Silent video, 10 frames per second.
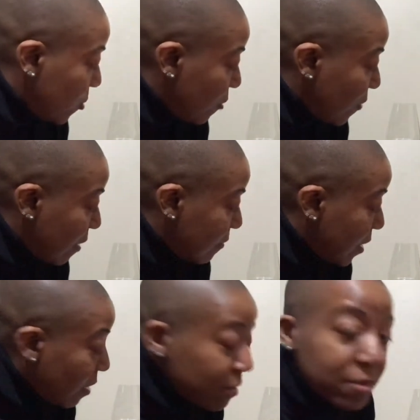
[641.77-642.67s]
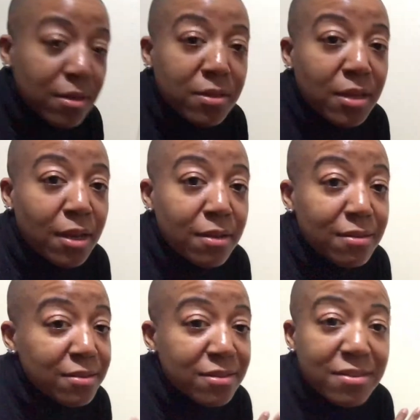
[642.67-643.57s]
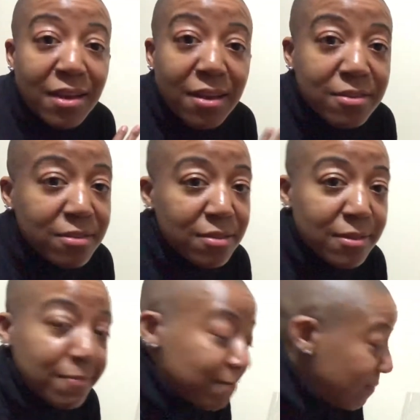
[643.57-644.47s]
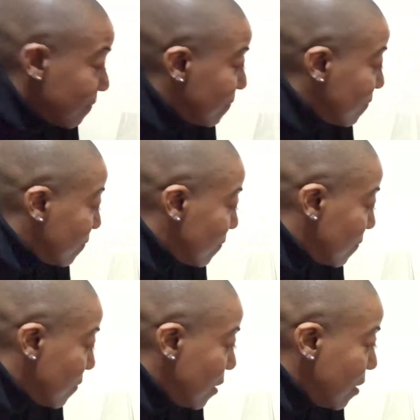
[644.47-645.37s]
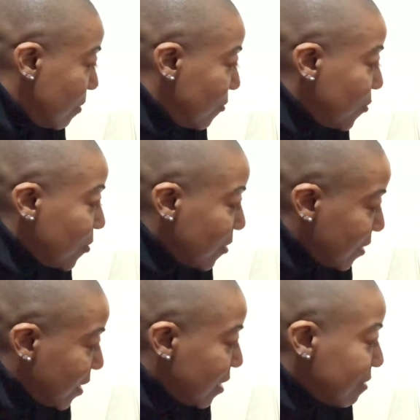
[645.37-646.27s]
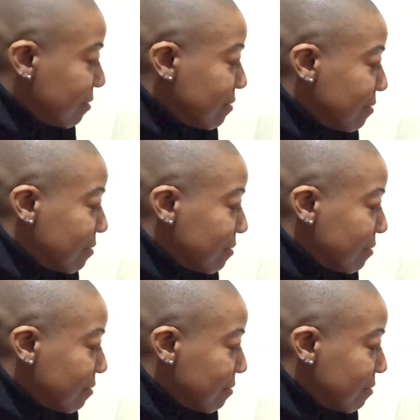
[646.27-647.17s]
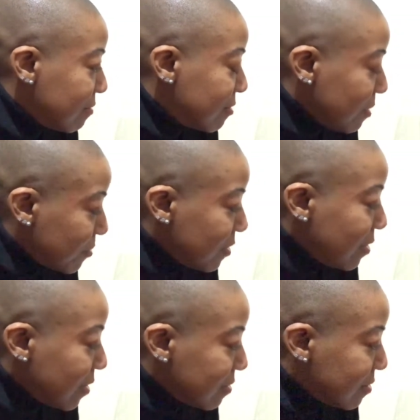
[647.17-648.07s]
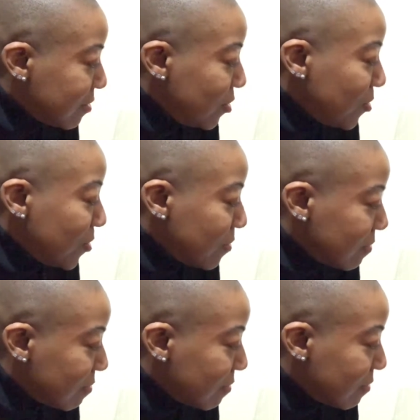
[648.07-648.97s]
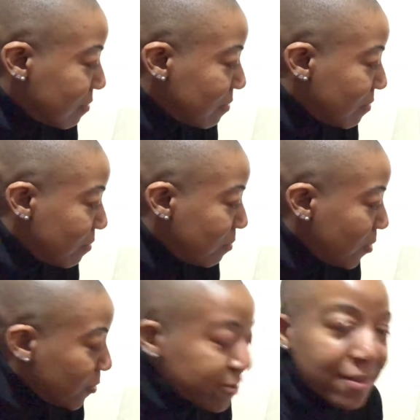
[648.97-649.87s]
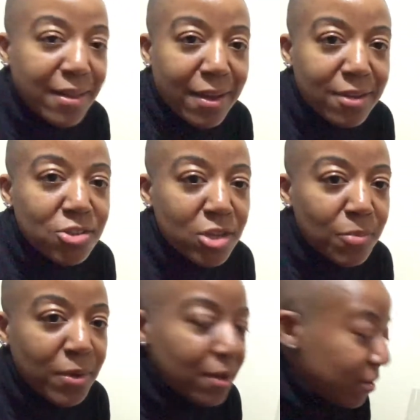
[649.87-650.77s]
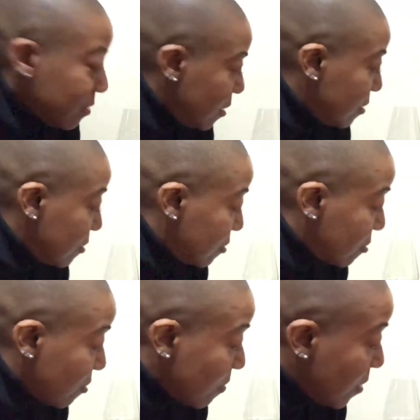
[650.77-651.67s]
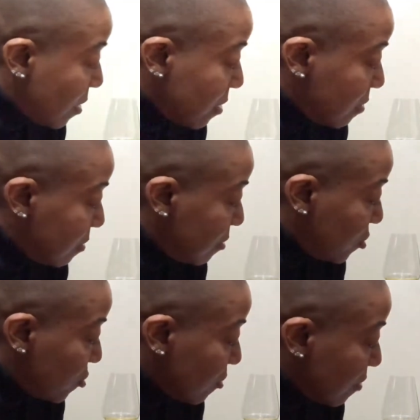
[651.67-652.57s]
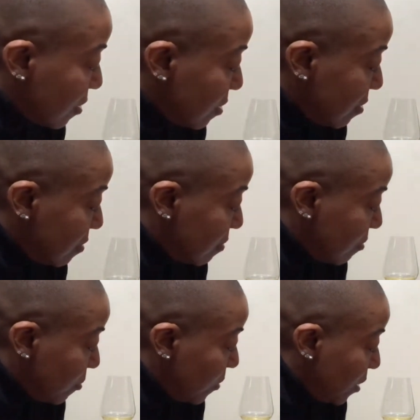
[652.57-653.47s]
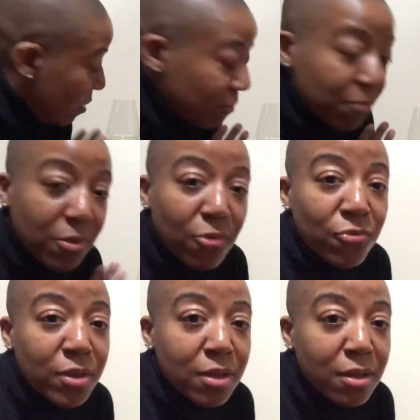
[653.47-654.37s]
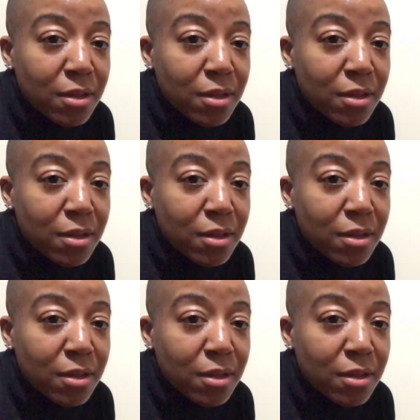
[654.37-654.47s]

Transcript: $25, I think this is excellent. If you're going to get something that's, you know, most like champagne, I think this Cremant de Jura would be perfect.